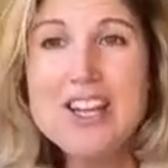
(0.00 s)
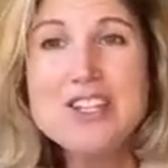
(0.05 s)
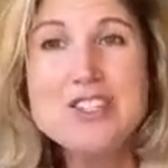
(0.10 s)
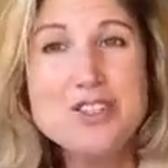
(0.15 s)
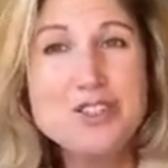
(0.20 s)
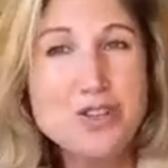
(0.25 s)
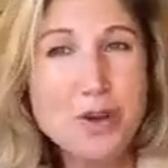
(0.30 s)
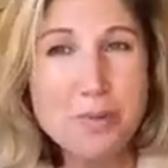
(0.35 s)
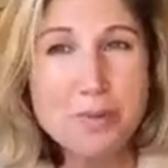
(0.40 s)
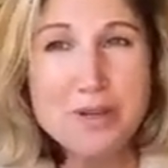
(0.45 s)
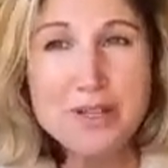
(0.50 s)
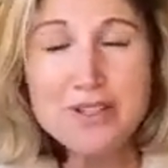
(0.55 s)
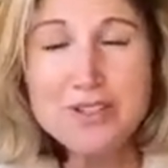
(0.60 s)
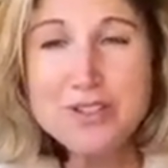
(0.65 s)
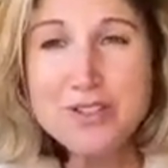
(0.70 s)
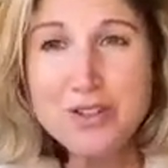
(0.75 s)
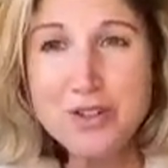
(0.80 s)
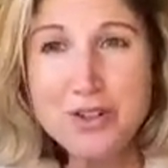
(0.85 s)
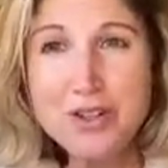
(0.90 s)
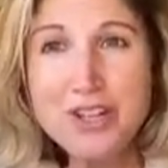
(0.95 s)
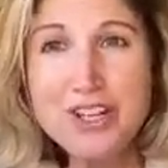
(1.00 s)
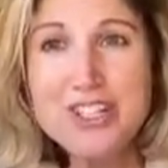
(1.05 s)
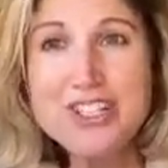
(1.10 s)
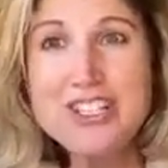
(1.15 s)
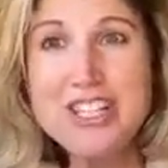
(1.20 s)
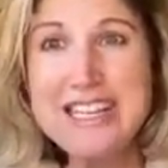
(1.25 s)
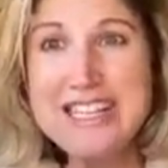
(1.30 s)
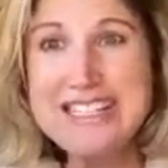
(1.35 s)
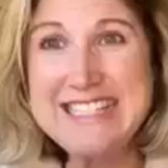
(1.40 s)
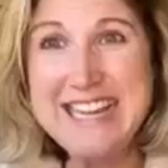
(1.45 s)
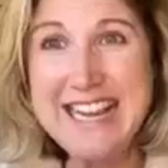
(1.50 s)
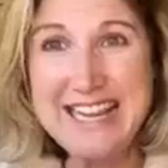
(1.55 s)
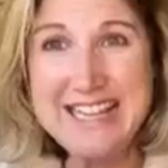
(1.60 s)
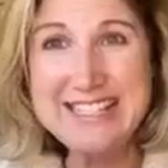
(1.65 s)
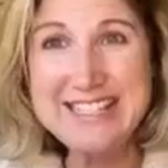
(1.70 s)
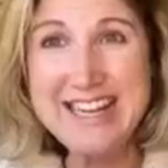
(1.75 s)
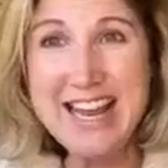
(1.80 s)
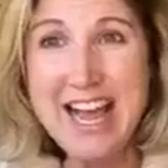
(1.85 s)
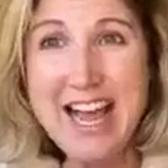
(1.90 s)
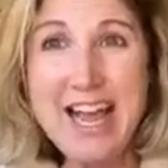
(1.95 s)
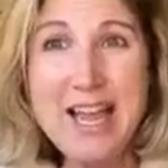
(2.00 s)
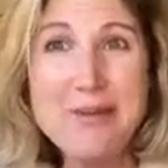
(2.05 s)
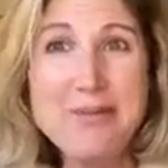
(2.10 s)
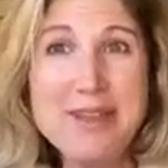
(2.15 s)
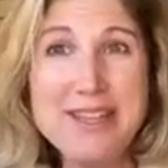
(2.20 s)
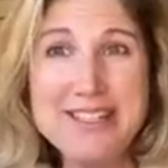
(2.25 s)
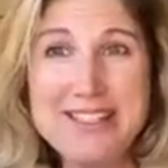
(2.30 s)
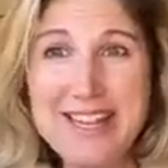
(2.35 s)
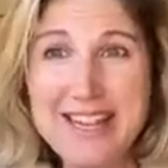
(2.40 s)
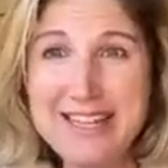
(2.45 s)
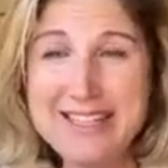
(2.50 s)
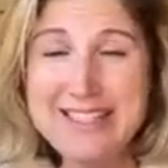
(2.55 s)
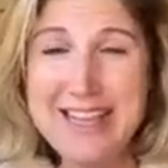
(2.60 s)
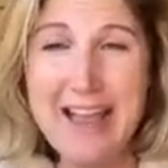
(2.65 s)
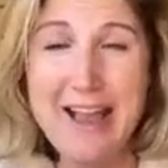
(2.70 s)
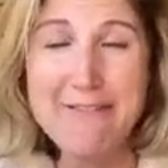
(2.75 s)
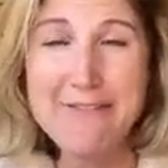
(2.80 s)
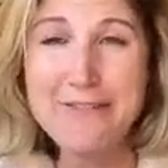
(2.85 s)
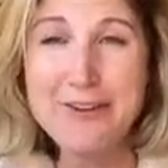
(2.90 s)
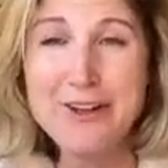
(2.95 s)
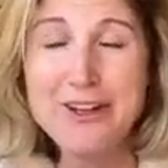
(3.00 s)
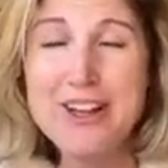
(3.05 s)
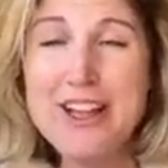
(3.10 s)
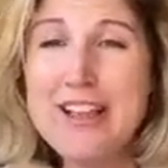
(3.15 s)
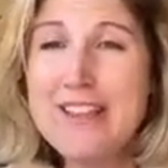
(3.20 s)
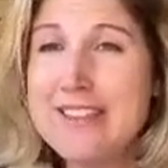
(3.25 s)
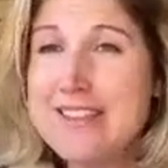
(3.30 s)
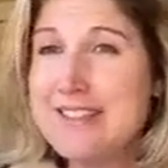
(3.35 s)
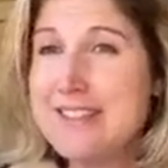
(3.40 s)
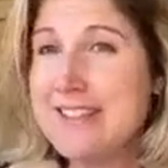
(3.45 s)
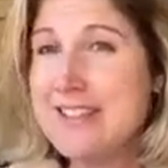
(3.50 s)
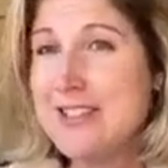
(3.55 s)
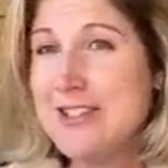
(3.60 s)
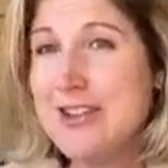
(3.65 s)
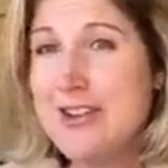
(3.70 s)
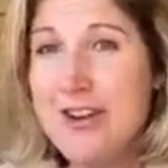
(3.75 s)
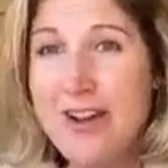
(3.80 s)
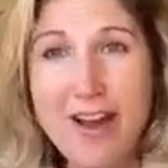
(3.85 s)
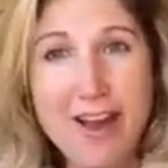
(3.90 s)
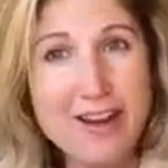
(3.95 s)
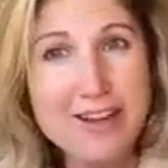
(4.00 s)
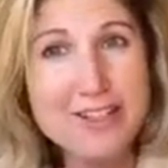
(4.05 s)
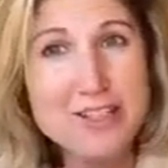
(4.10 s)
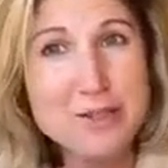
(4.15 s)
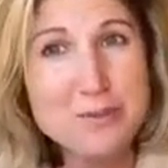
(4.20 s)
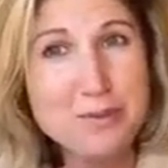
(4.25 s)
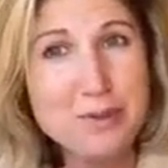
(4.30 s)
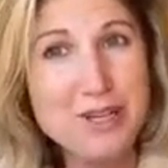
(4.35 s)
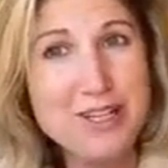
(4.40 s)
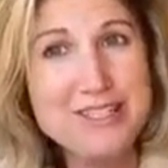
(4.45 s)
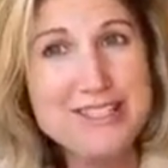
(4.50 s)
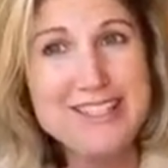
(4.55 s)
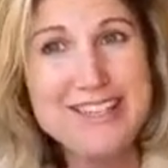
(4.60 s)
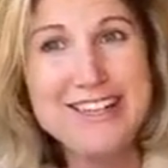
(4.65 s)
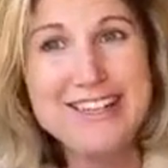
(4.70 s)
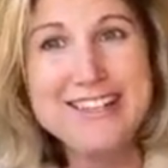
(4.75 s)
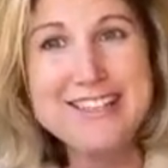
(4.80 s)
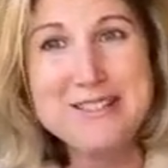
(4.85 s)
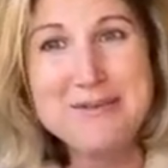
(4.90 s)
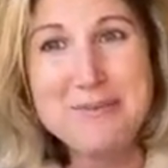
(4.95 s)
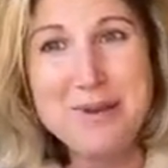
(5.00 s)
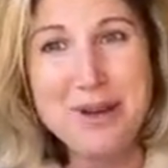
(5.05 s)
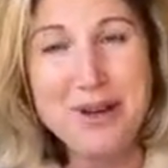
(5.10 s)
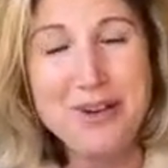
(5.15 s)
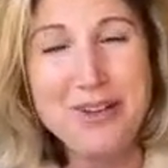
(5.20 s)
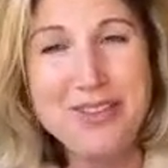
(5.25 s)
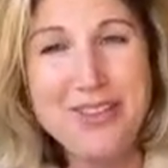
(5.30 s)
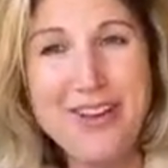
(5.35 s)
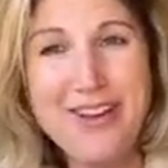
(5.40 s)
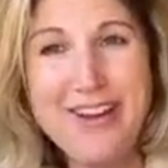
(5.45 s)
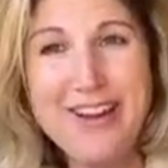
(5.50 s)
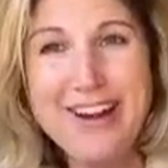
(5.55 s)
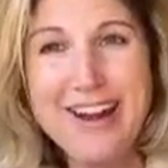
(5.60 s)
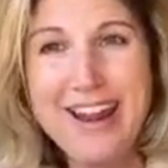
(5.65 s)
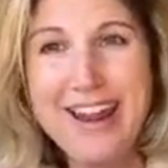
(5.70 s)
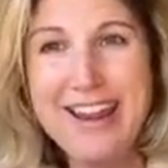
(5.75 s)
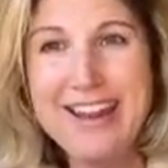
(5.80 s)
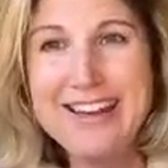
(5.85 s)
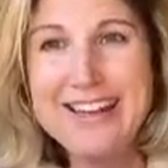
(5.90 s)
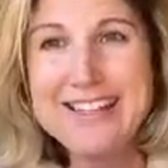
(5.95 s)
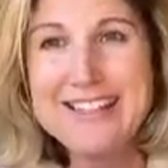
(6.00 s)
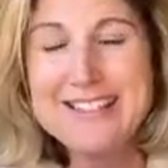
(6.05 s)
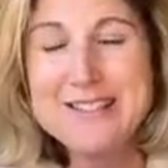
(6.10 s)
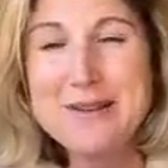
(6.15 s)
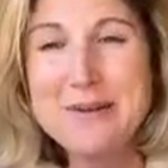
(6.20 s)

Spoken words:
So don't be discouraged. It takes time. It takes effort. This is not a sprint. It is a marathon, and it's